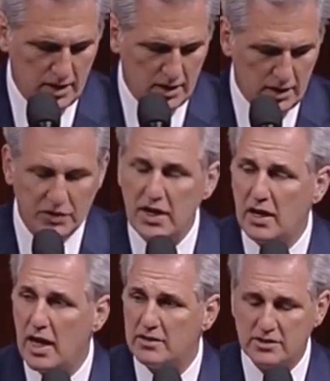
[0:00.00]
Nothing
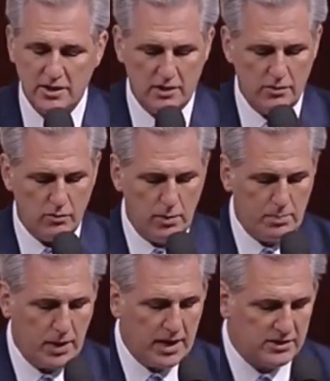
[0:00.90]
less than
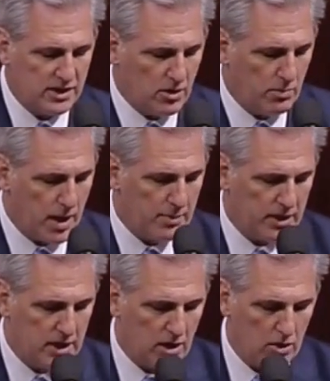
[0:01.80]
replacing
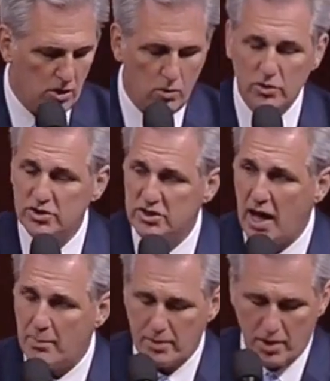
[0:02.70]
Obamacare will
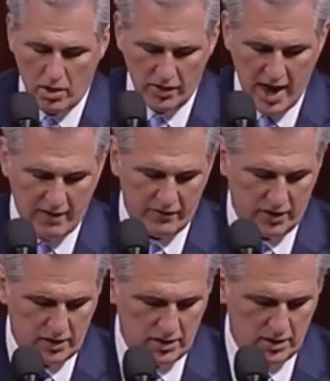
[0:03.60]
stop all the
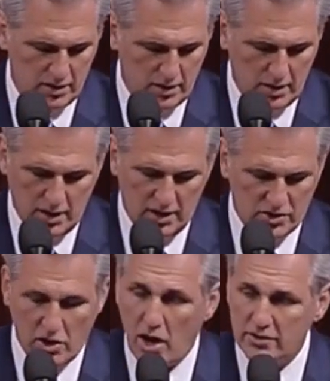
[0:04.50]
havoc it's
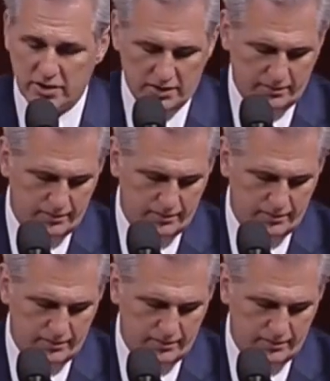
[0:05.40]
causing.